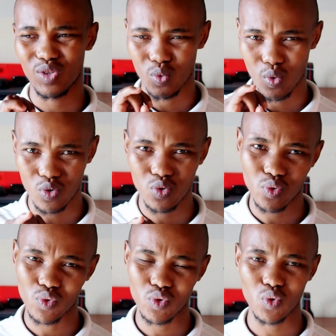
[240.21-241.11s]
to go to
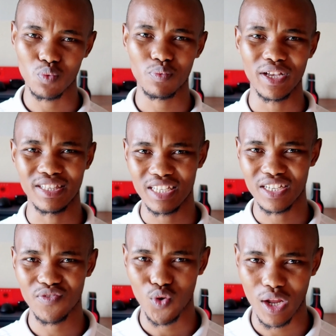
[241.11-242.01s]
YouTube and
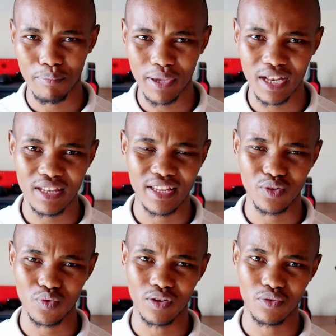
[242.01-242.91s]
search for lapel
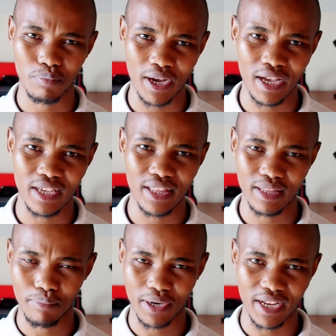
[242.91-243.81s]
that you want to buy and
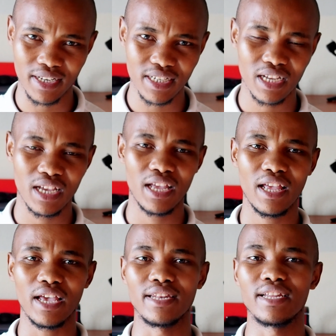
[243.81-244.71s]
the brand,
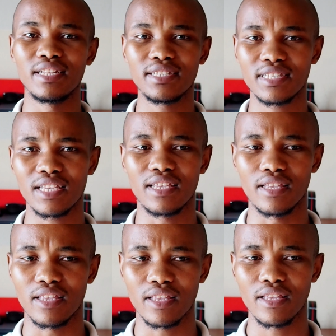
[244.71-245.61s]
and then see